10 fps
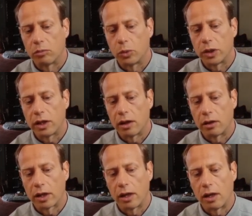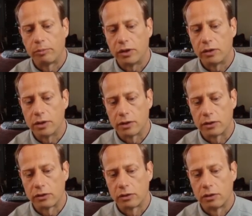but we can't copy
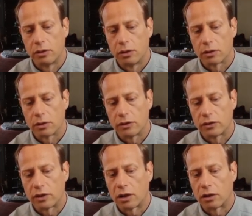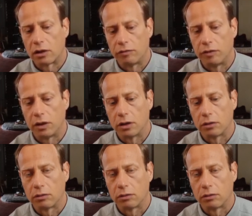this because it's not going to fit.